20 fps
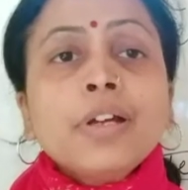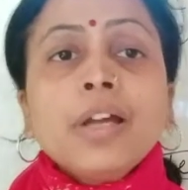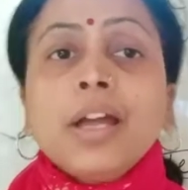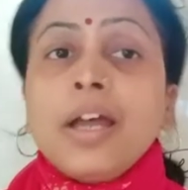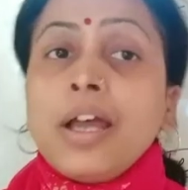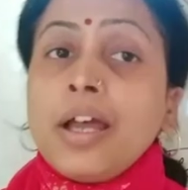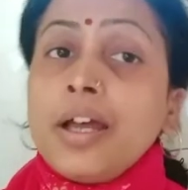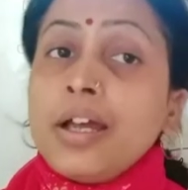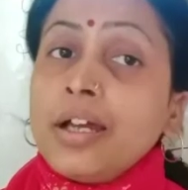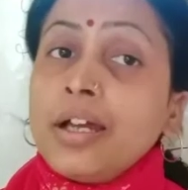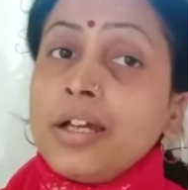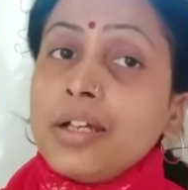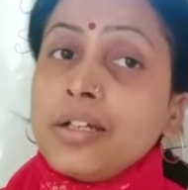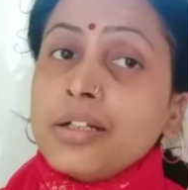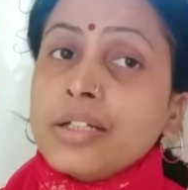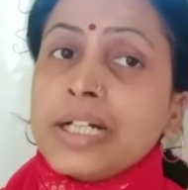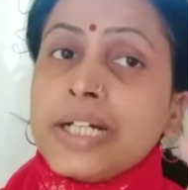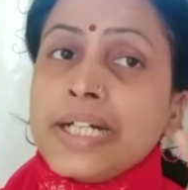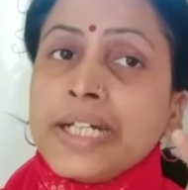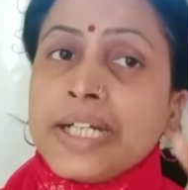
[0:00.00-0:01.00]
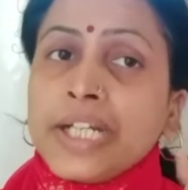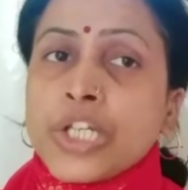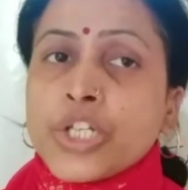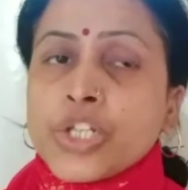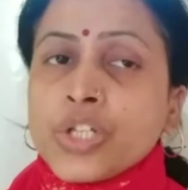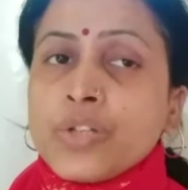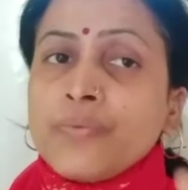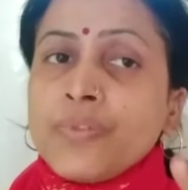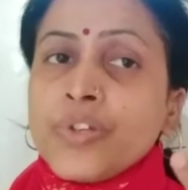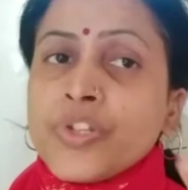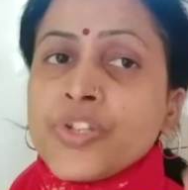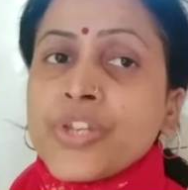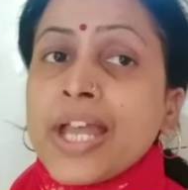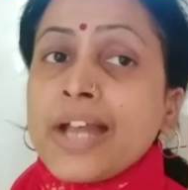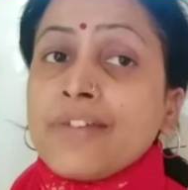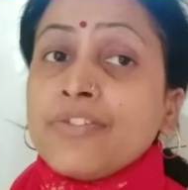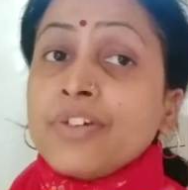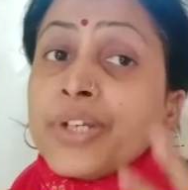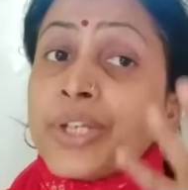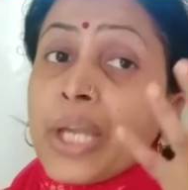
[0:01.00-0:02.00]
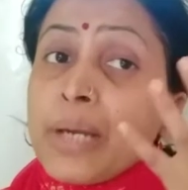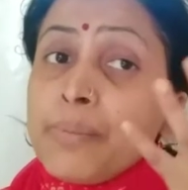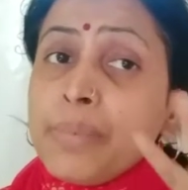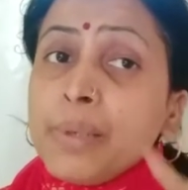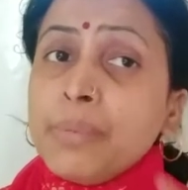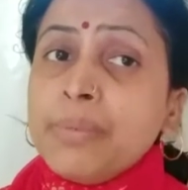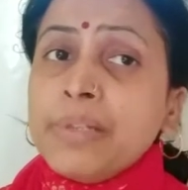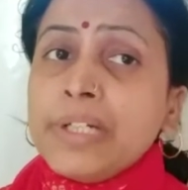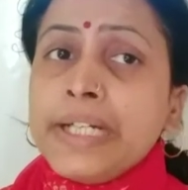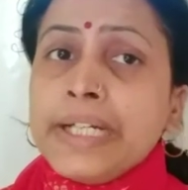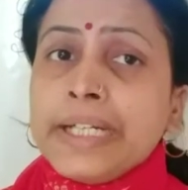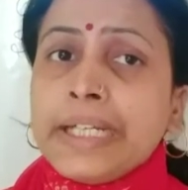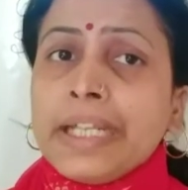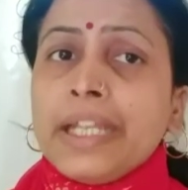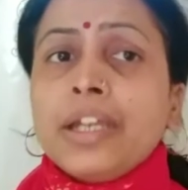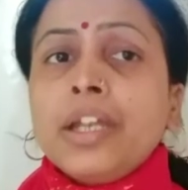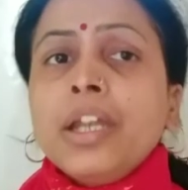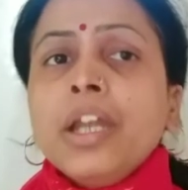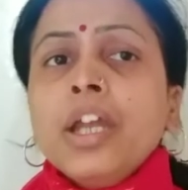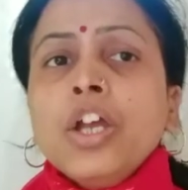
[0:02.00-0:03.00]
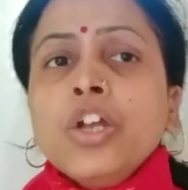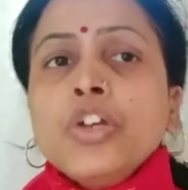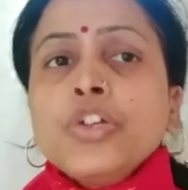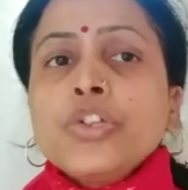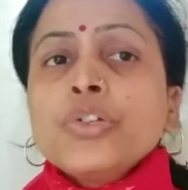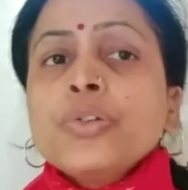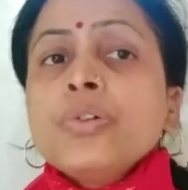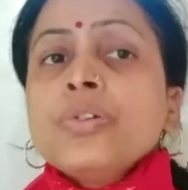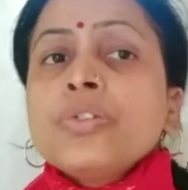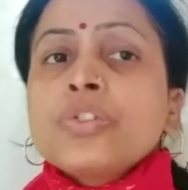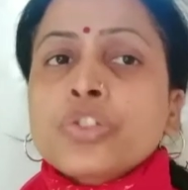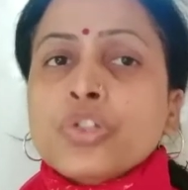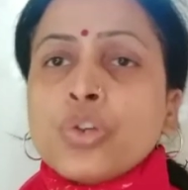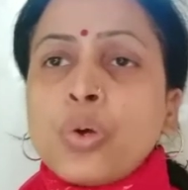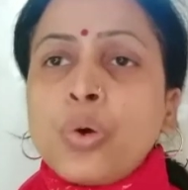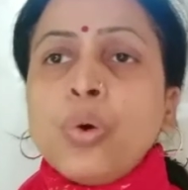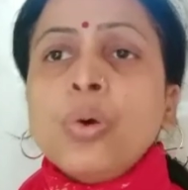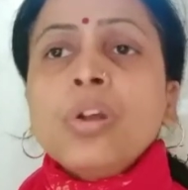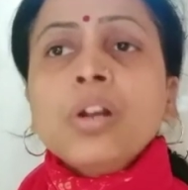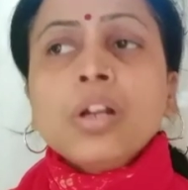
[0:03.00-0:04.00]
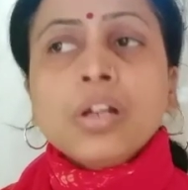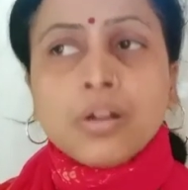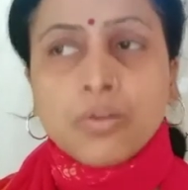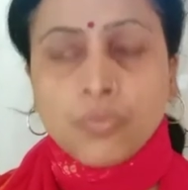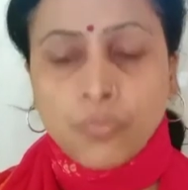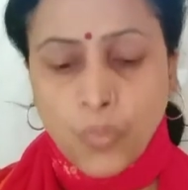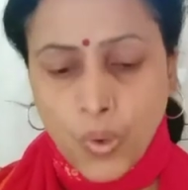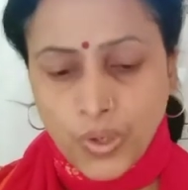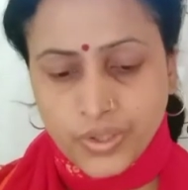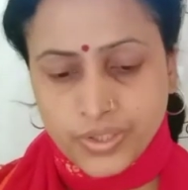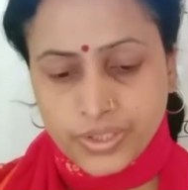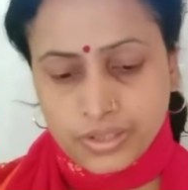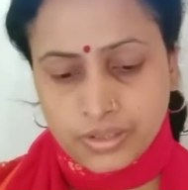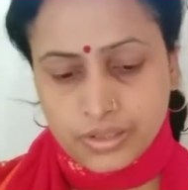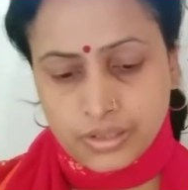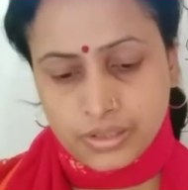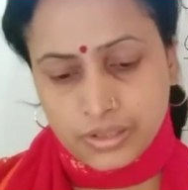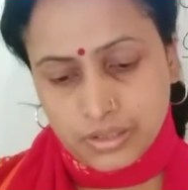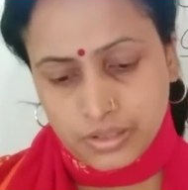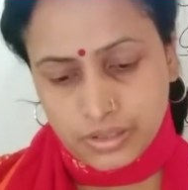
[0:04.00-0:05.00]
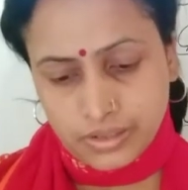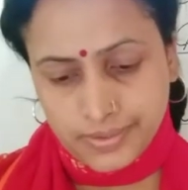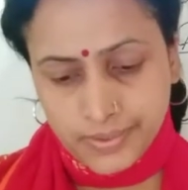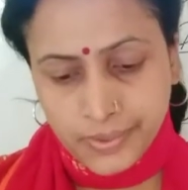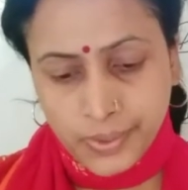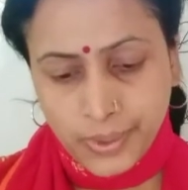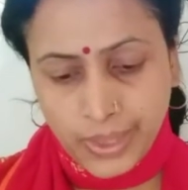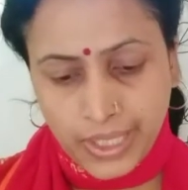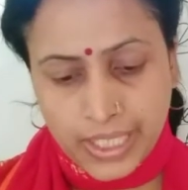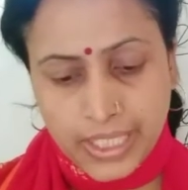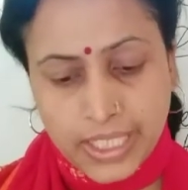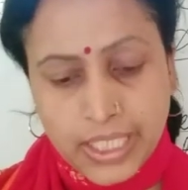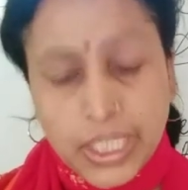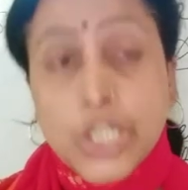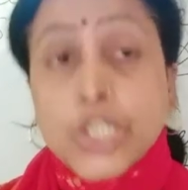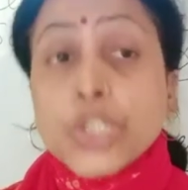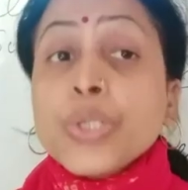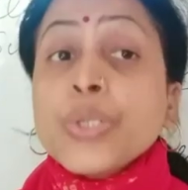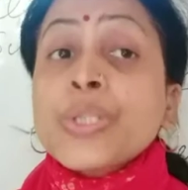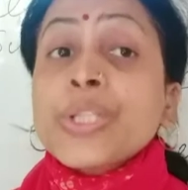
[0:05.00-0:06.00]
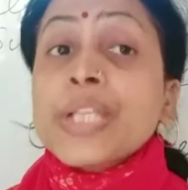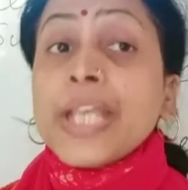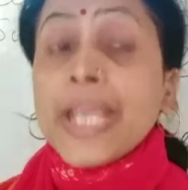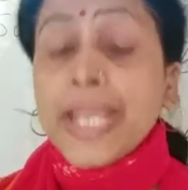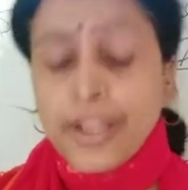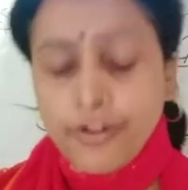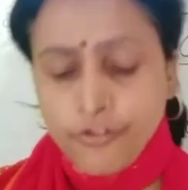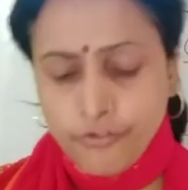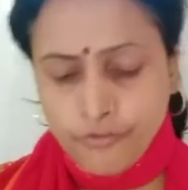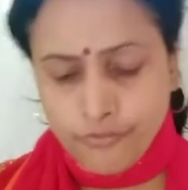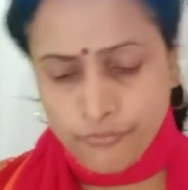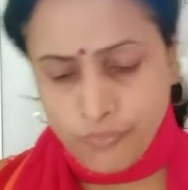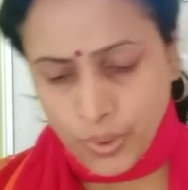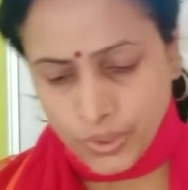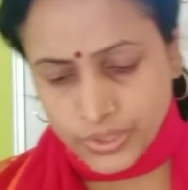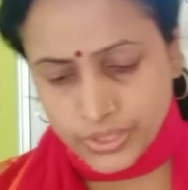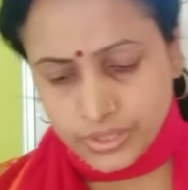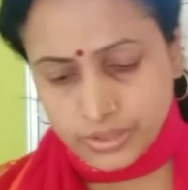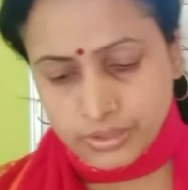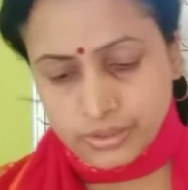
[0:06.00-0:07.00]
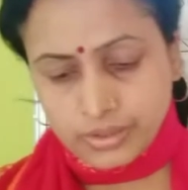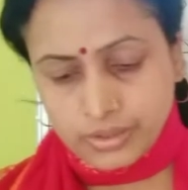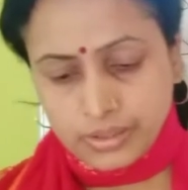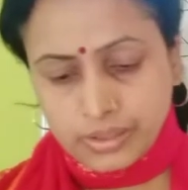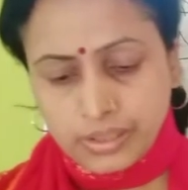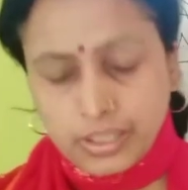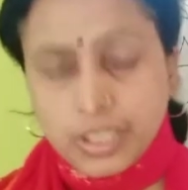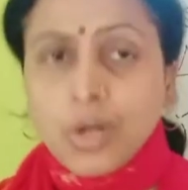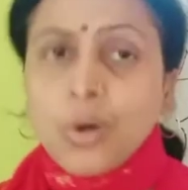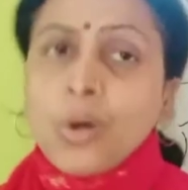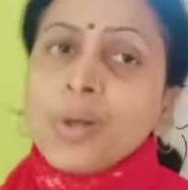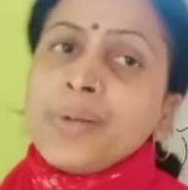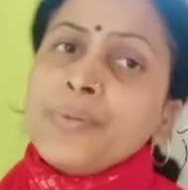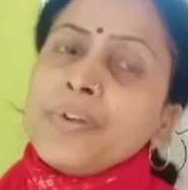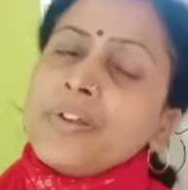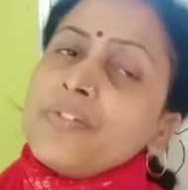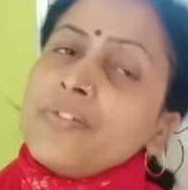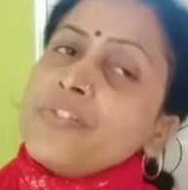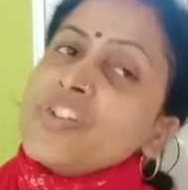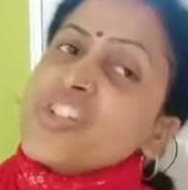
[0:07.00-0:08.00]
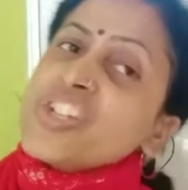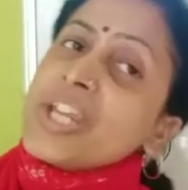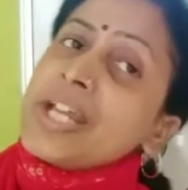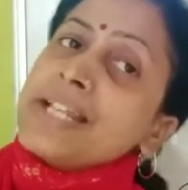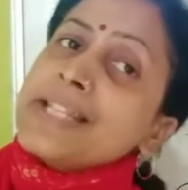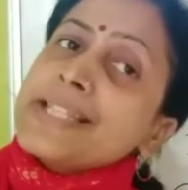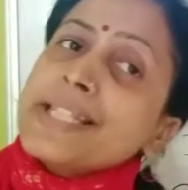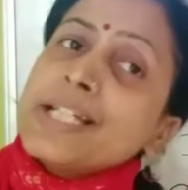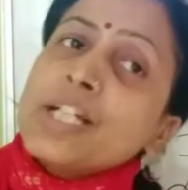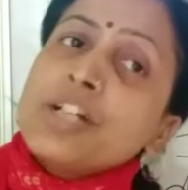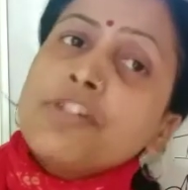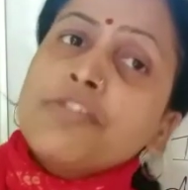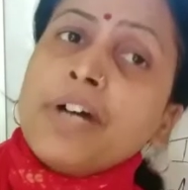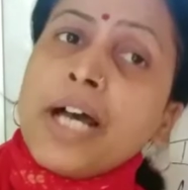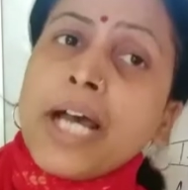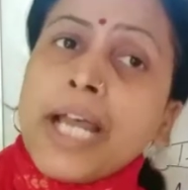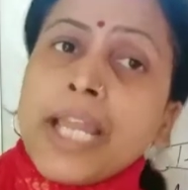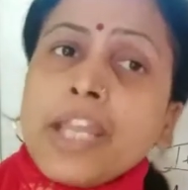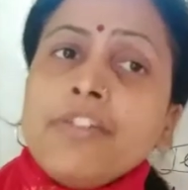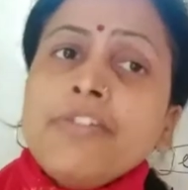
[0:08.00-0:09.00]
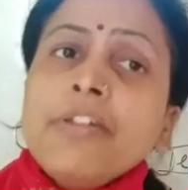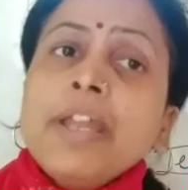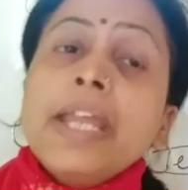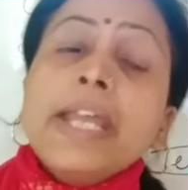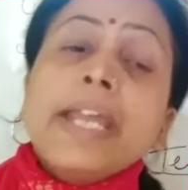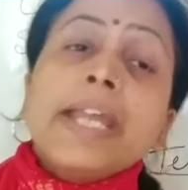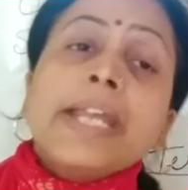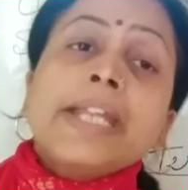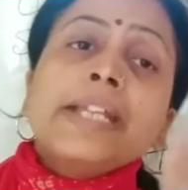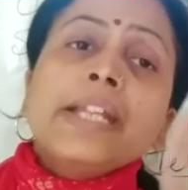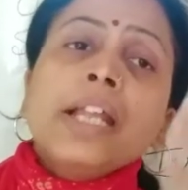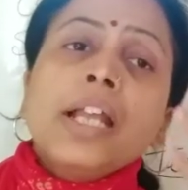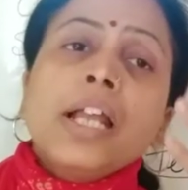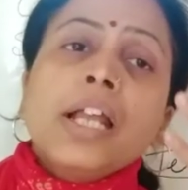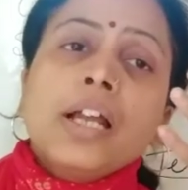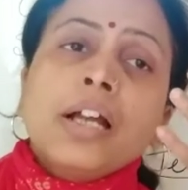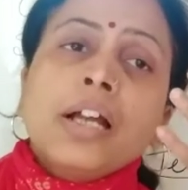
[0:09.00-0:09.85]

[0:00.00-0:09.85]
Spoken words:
a condition, which have a capability to store water. Okay, to save water, or which can survive in